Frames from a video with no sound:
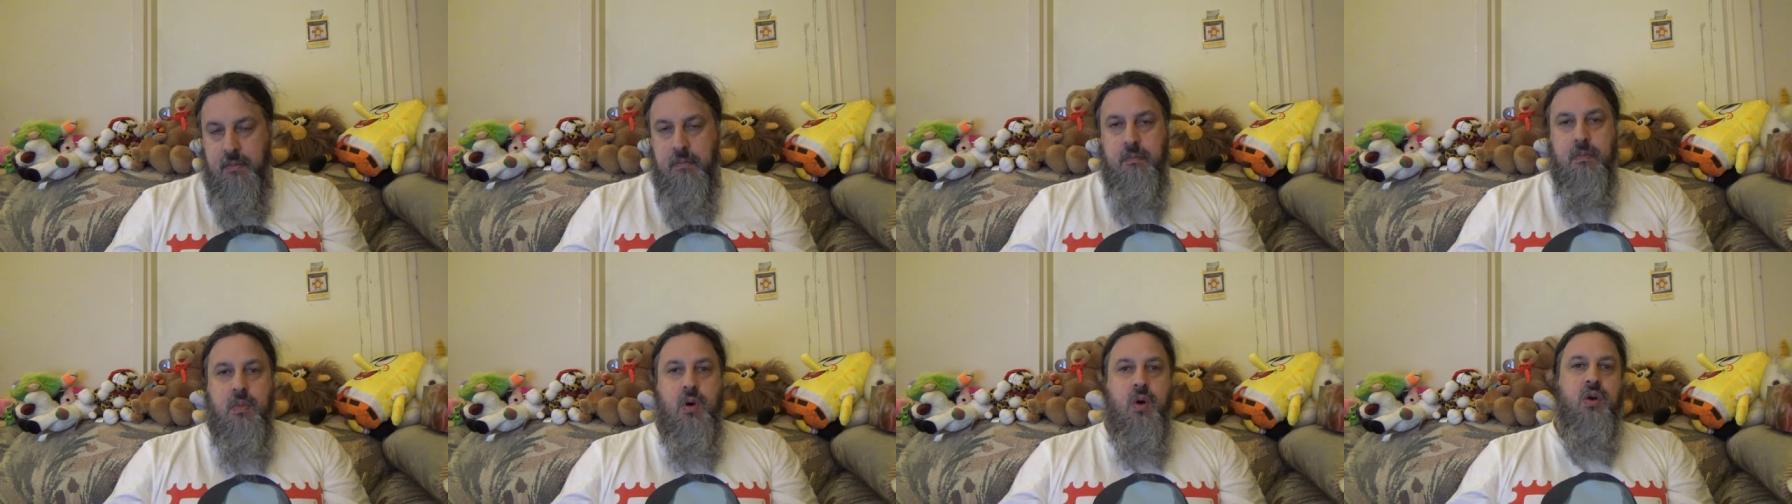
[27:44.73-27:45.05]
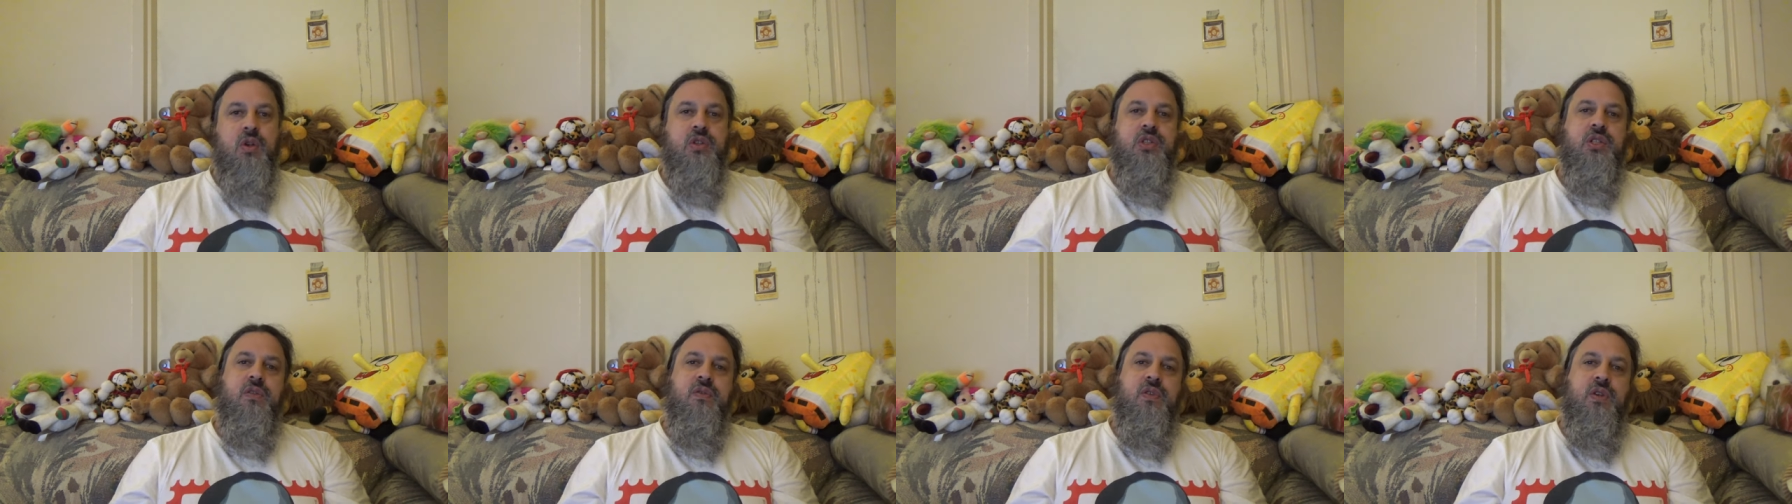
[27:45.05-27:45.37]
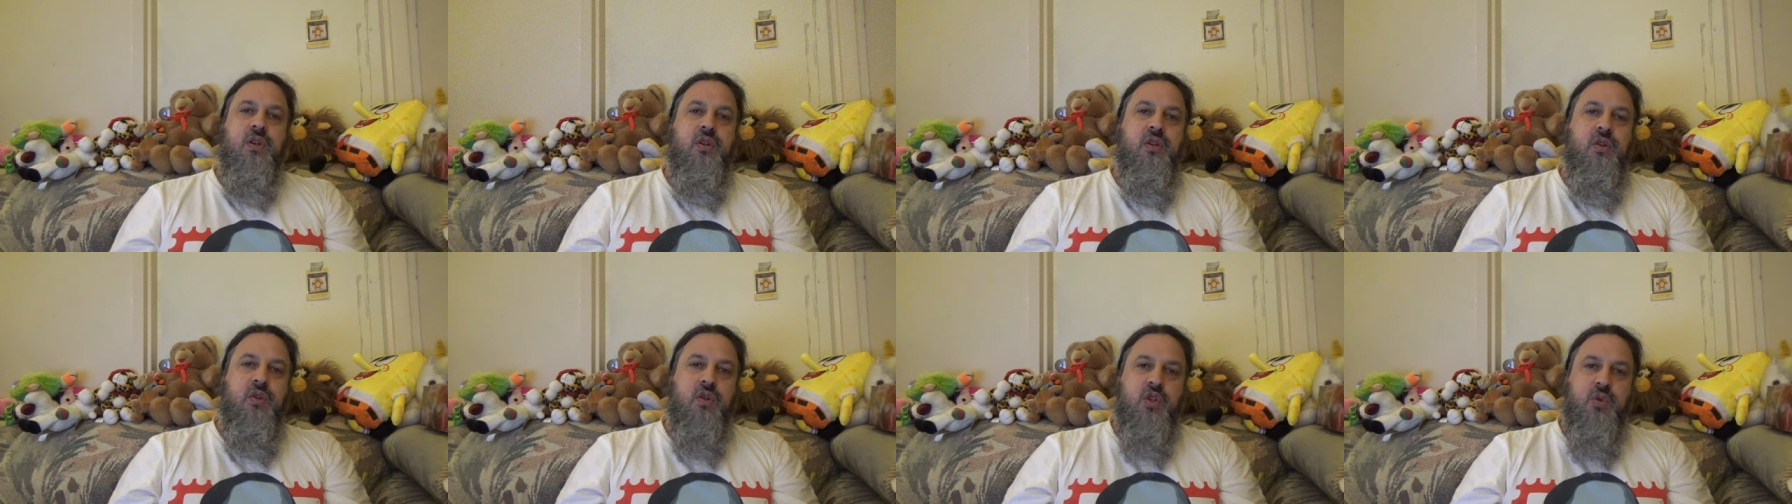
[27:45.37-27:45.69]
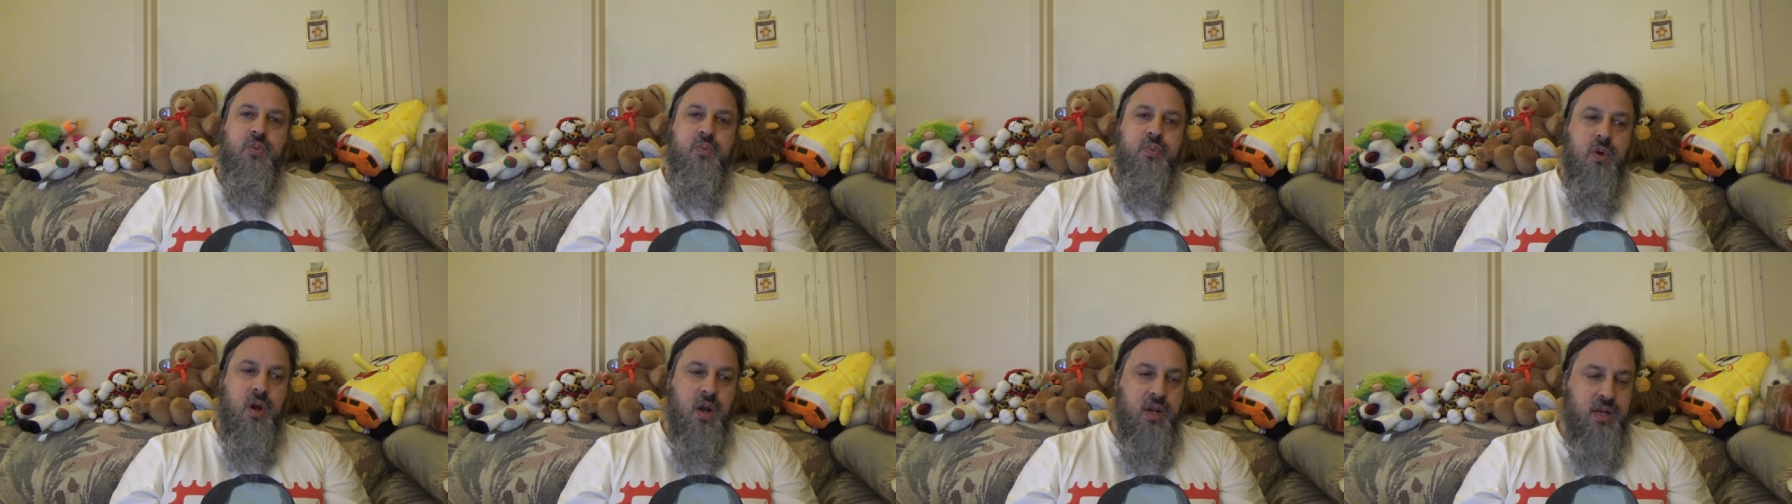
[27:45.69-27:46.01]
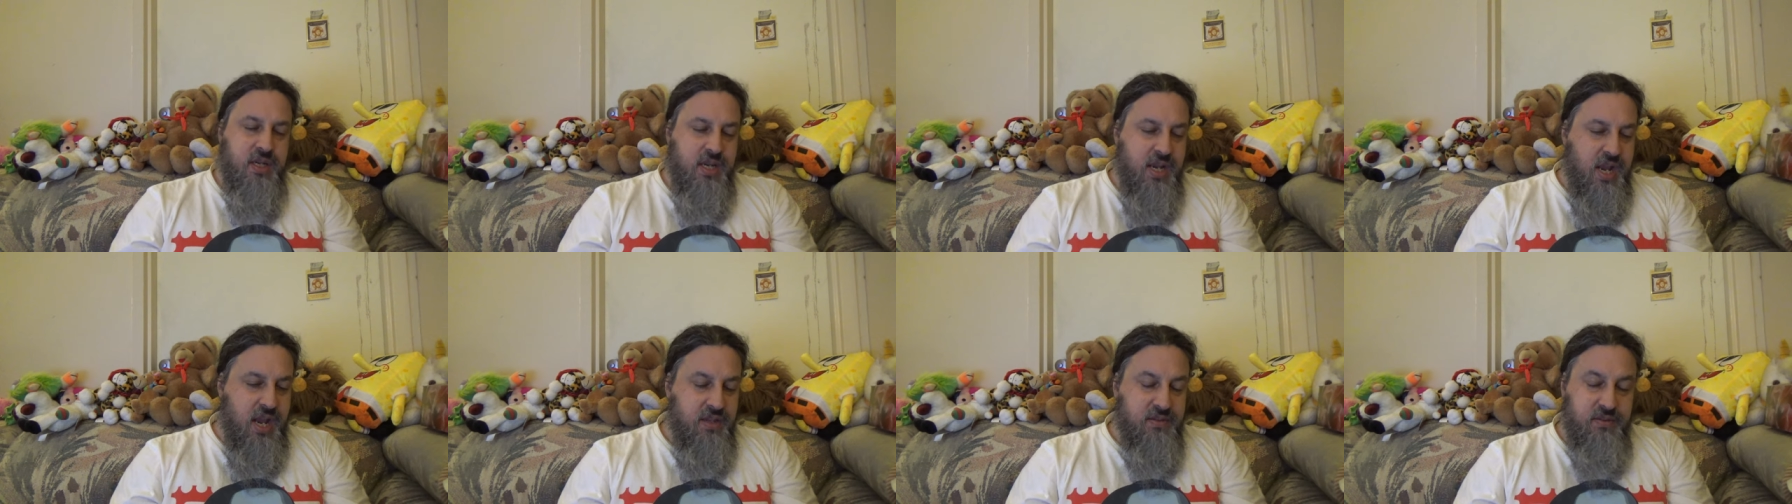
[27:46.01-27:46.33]
Most of your news
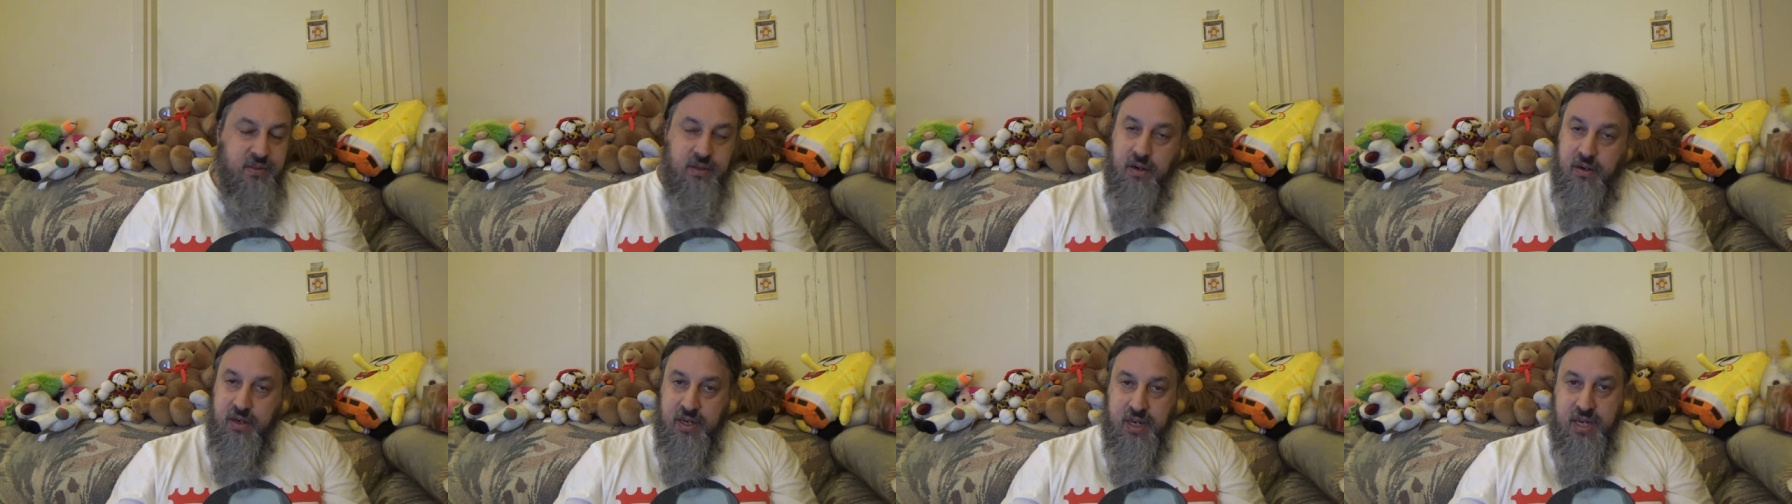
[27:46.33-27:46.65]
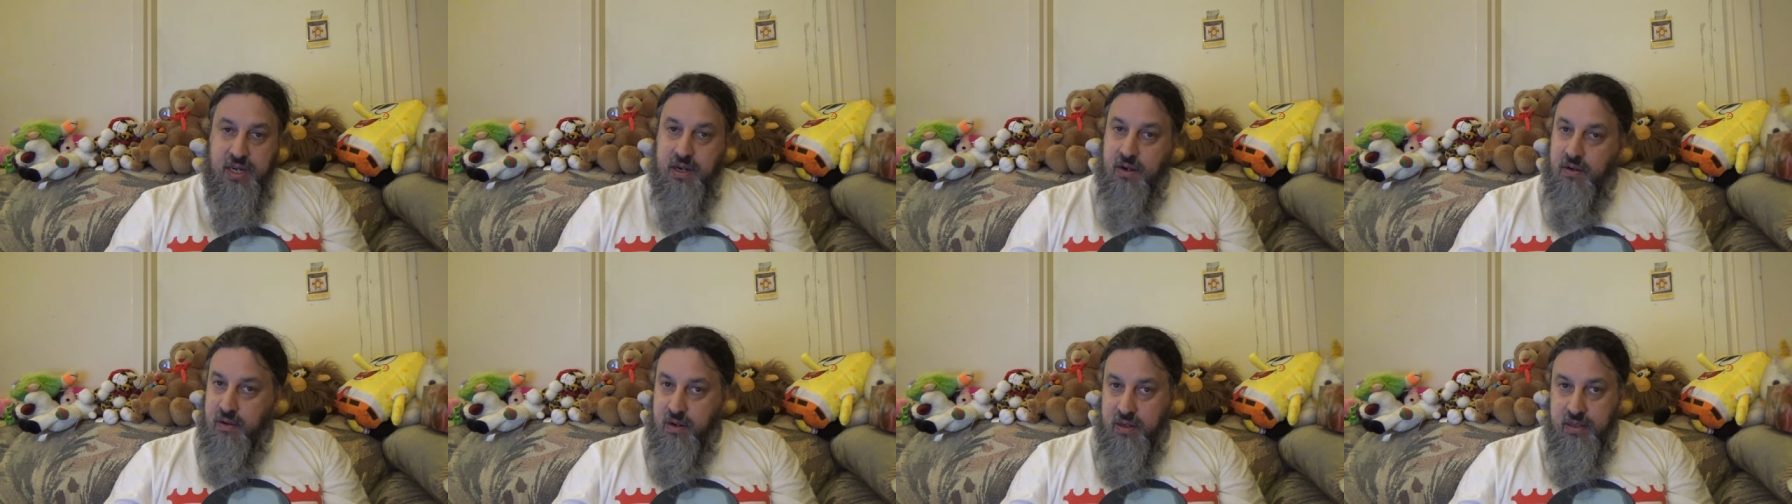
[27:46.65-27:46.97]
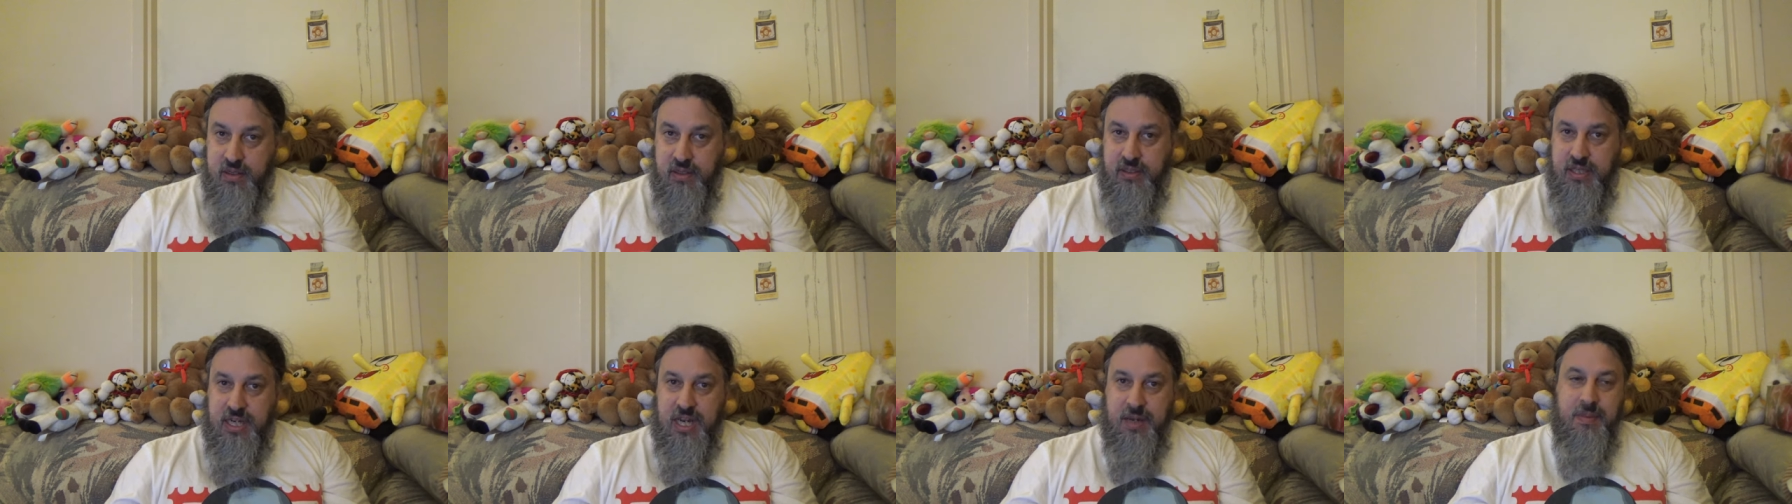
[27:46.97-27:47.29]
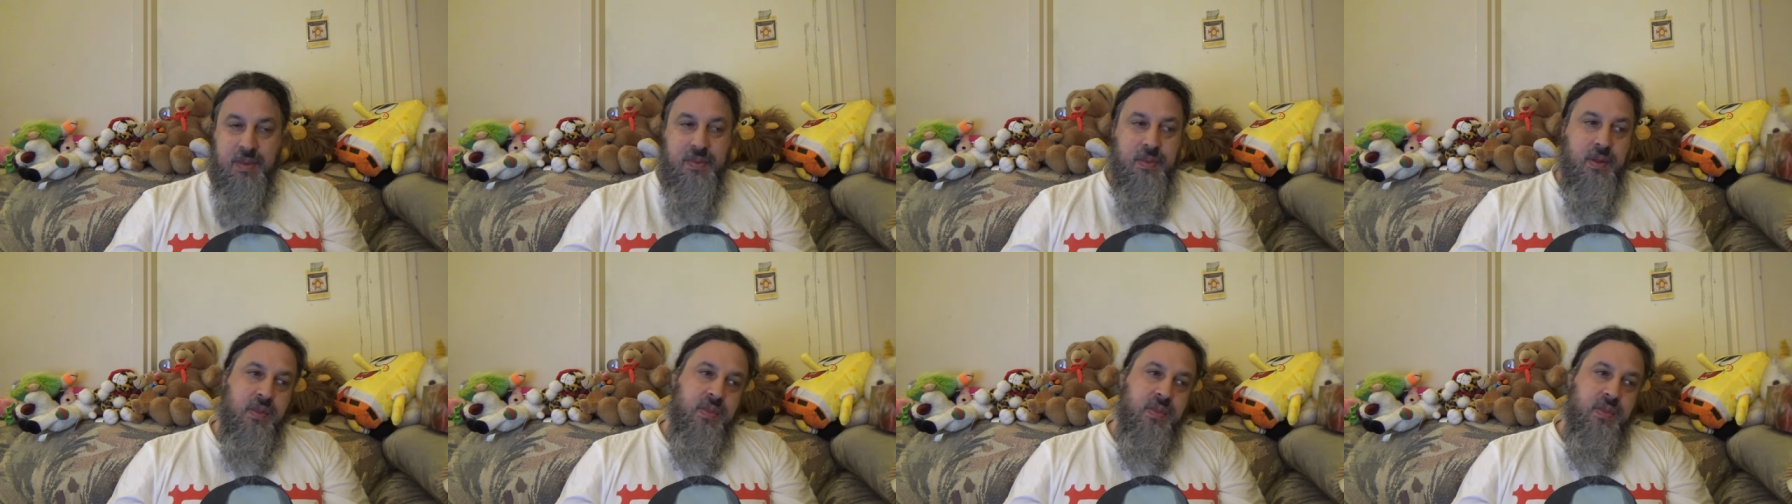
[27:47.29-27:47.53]
broadcasts are, again, entertainment.